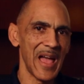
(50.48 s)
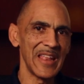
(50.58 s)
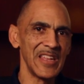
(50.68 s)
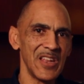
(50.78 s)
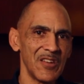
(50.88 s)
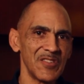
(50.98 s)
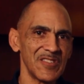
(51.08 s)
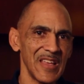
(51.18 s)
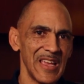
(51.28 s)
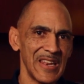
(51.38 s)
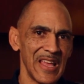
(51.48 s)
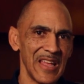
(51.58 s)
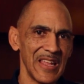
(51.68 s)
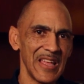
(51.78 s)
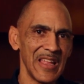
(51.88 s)
I didn't understand
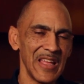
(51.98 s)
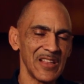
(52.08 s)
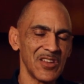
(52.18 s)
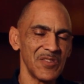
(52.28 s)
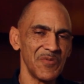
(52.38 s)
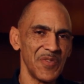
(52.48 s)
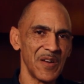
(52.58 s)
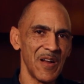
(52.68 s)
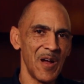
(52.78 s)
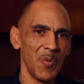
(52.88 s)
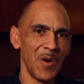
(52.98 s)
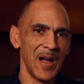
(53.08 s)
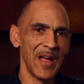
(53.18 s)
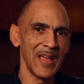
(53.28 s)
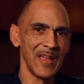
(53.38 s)
that and couldn't figure out
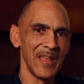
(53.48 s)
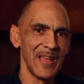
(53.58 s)
why.